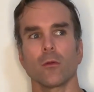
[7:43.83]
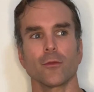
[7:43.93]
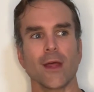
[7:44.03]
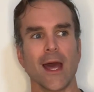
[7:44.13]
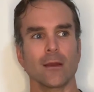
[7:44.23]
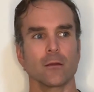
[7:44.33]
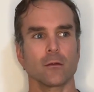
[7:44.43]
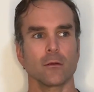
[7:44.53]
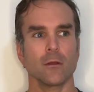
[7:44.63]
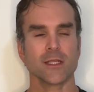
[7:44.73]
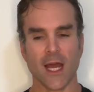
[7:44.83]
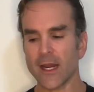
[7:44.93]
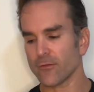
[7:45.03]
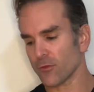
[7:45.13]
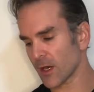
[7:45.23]
that is kind
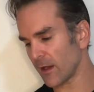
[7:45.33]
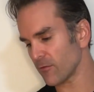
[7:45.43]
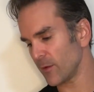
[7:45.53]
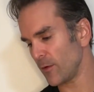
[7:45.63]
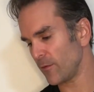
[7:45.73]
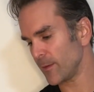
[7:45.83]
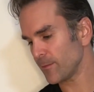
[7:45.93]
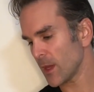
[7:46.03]
of a recovery movement.